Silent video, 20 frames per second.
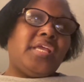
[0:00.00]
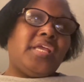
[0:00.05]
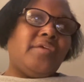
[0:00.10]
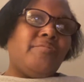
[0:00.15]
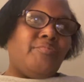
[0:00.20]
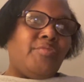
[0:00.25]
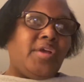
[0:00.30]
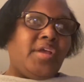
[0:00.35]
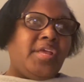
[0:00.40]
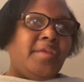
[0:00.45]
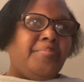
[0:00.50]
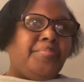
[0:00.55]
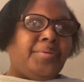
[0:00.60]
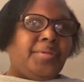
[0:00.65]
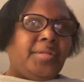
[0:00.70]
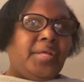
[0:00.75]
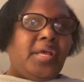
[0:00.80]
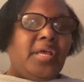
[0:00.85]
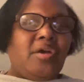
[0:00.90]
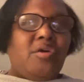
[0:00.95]
where he
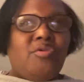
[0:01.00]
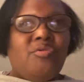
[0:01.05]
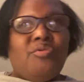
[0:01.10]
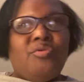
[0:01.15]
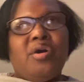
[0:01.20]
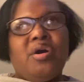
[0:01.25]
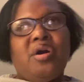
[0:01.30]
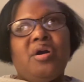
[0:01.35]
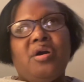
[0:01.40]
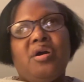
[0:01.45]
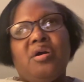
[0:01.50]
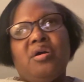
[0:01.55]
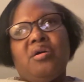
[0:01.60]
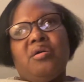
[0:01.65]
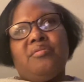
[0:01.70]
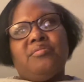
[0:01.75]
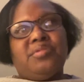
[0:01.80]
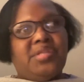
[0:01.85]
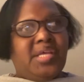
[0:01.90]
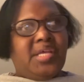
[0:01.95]
played
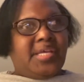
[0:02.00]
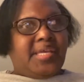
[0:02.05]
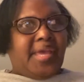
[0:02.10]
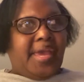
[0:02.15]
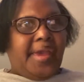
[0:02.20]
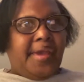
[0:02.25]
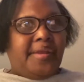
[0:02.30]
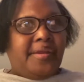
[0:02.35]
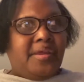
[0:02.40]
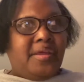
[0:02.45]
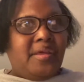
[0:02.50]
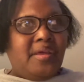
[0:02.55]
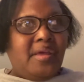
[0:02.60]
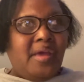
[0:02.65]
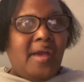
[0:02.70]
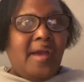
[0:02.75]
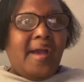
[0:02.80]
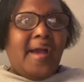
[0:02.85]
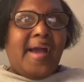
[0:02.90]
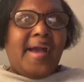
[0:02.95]
on um, Nick Cannon.
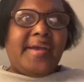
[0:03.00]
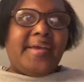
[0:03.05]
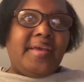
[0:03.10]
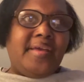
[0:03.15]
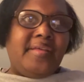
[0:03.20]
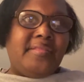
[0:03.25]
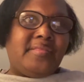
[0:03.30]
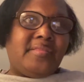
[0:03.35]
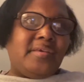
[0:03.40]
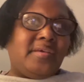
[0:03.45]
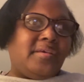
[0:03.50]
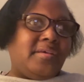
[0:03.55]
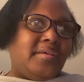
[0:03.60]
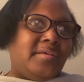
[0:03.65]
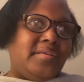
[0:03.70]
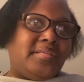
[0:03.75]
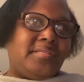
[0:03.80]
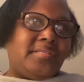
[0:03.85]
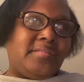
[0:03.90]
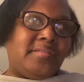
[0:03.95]
I can't think of
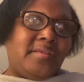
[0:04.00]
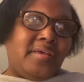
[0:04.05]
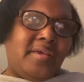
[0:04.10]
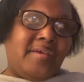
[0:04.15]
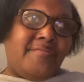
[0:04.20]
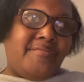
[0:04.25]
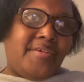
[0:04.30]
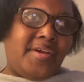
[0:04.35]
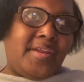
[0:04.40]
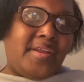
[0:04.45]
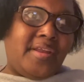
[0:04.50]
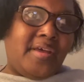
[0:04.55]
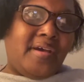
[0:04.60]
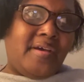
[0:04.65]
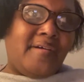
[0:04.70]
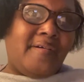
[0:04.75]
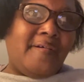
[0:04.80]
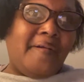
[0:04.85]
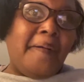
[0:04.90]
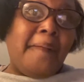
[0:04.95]
his name right
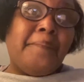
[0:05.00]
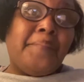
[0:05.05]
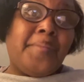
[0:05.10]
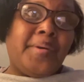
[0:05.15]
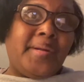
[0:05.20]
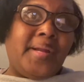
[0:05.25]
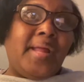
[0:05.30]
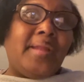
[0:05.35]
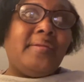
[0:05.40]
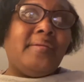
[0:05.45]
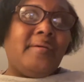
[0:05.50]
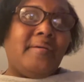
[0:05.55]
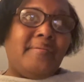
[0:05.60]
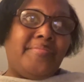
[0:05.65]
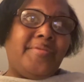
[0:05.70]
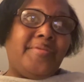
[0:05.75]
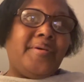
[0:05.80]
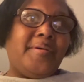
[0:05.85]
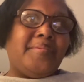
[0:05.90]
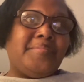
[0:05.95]
now, but I love
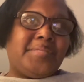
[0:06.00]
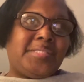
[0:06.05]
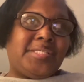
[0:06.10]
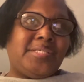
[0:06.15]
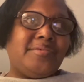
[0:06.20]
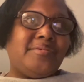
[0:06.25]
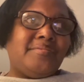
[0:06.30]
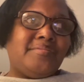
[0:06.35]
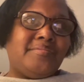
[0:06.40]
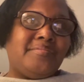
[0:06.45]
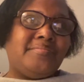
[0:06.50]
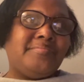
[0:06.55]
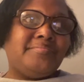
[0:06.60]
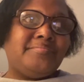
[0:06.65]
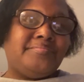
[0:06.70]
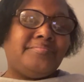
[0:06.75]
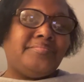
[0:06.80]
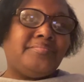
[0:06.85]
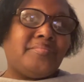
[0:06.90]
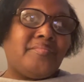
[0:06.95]
them too.
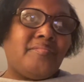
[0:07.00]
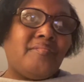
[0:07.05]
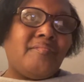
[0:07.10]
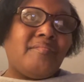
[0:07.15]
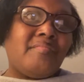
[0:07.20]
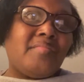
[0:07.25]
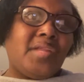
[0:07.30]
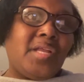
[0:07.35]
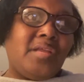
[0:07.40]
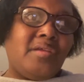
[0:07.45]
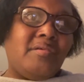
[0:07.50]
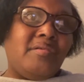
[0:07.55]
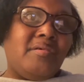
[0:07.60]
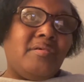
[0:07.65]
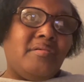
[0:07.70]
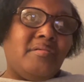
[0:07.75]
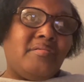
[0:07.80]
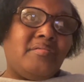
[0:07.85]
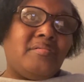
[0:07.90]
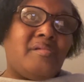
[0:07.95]
You
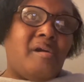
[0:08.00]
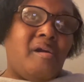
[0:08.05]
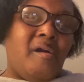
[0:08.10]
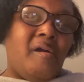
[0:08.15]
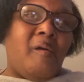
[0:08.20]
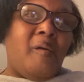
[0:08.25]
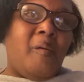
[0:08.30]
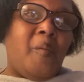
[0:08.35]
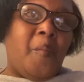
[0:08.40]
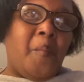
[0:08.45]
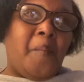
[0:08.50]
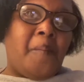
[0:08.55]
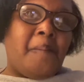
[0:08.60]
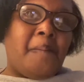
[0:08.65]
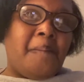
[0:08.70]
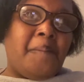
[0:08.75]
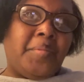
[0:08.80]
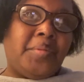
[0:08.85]
know, um,